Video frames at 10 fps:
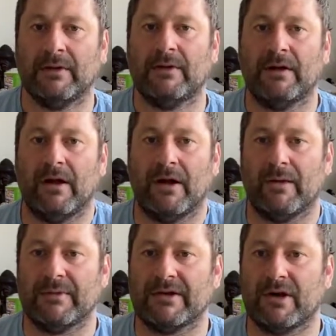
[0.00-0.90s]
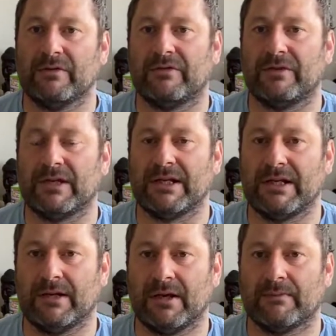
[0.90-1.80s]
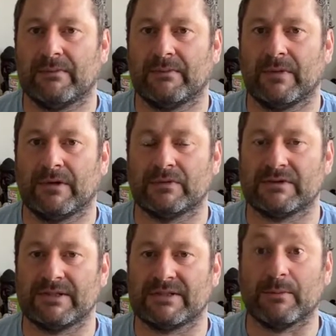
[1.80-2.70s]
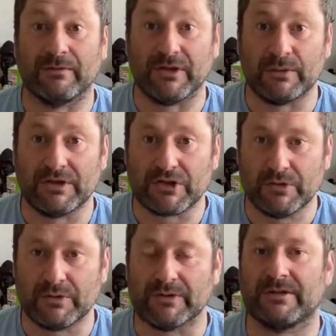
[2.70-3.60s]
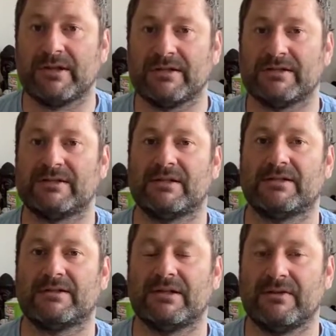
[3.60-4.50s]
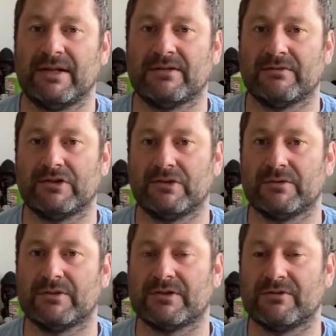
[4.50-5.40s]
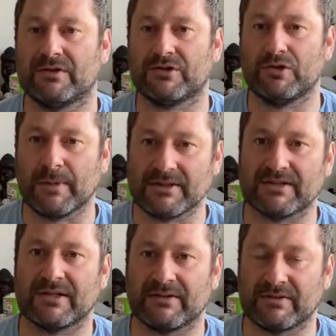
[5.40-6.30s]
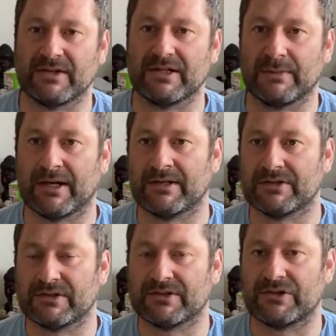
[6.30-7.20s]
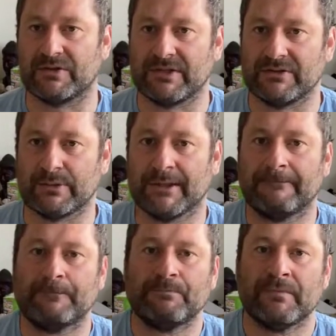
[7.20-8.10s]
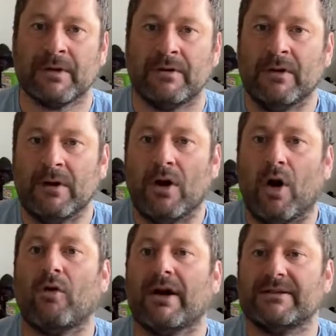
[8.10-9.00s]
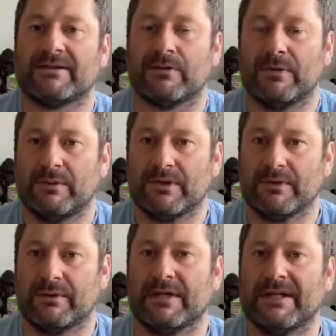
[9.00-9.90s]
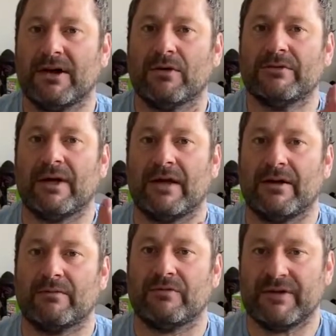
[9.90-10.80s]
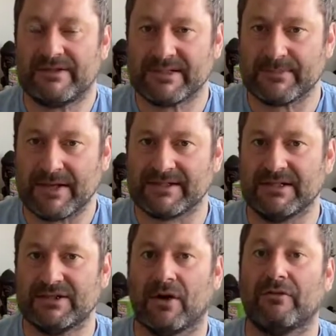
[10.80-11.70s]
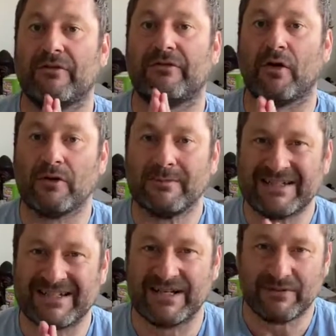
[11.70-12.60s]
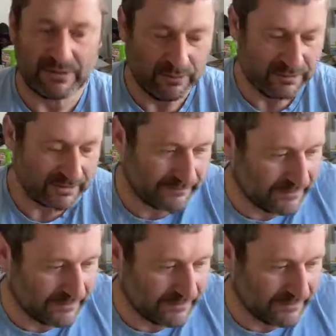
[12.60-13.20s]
And then hopefully I will see some of you in June. It's near the end of June, so you've got 2 months to have a think about it and just tune into it. All right, so what I'm going to get on, read this message on foreign materials.